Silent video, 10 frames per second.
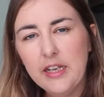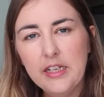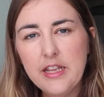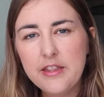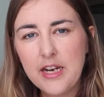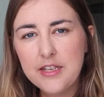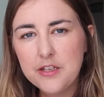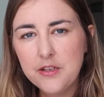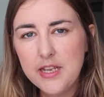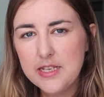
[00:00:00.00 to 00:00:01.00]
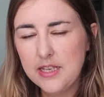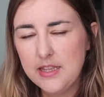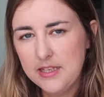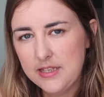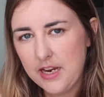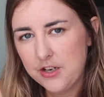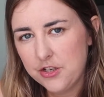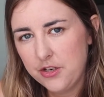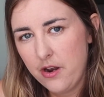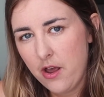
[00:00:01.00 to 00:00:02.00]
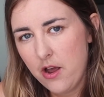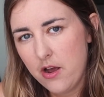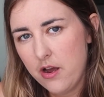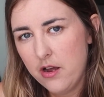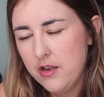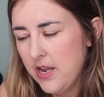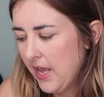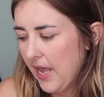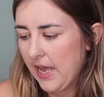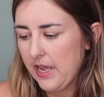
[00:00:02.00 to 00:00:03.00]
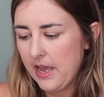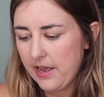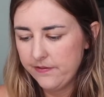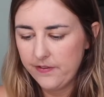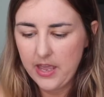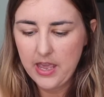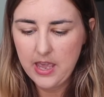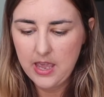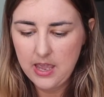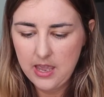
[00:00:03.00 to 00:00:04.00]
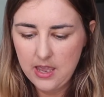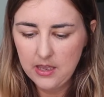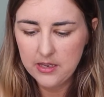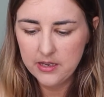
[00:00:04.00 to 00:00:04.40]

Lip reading: And then the last two things in this section are, I have a